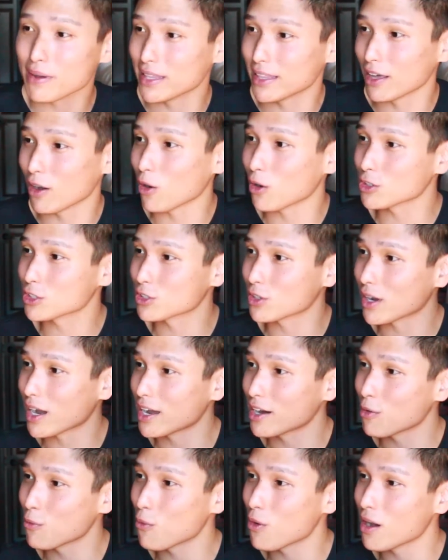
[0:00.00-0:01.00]
And they also
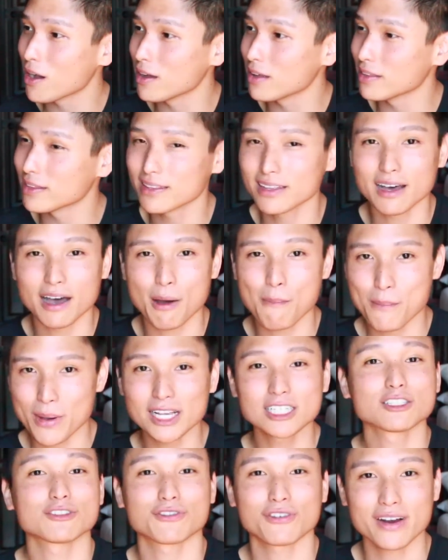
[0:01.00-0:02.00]
kind of want a
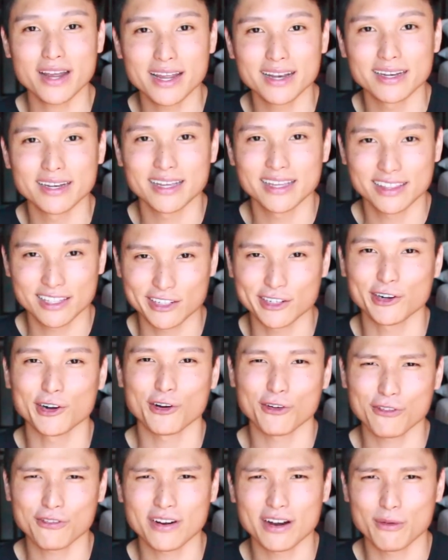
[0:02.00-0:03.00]
best friend in their
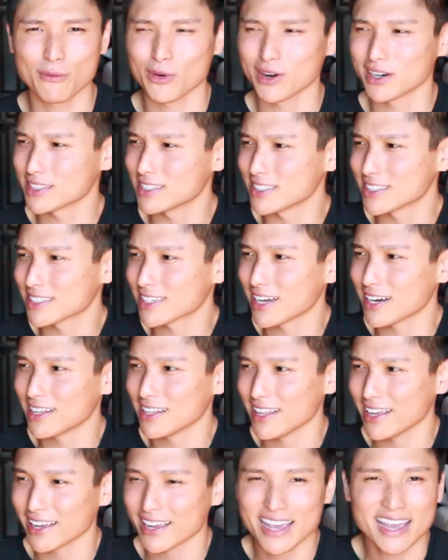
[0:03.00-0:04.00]
girlfriend, where it's just kind of
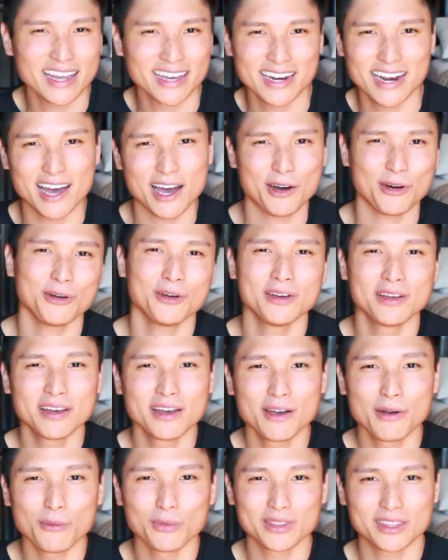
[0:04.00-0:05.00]
like hanging out
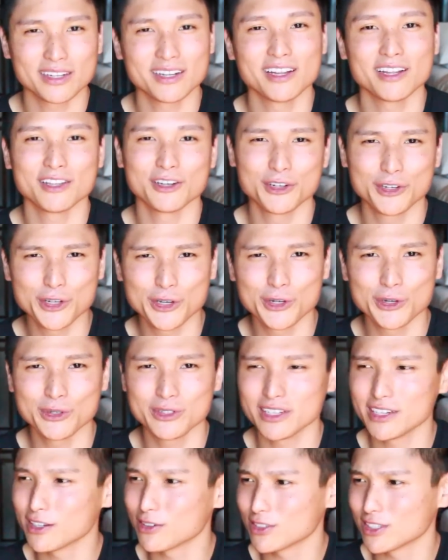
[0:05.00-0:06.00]
with another
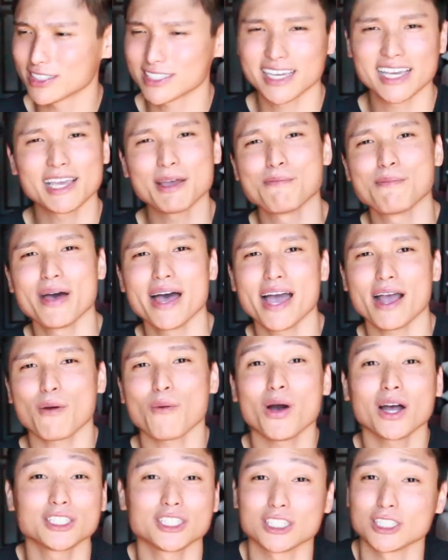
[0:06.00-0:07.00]
dude, you know, just kicking back,
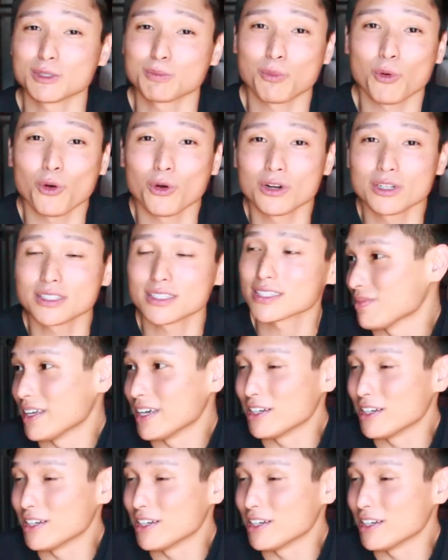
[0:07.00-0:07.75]
watching sports.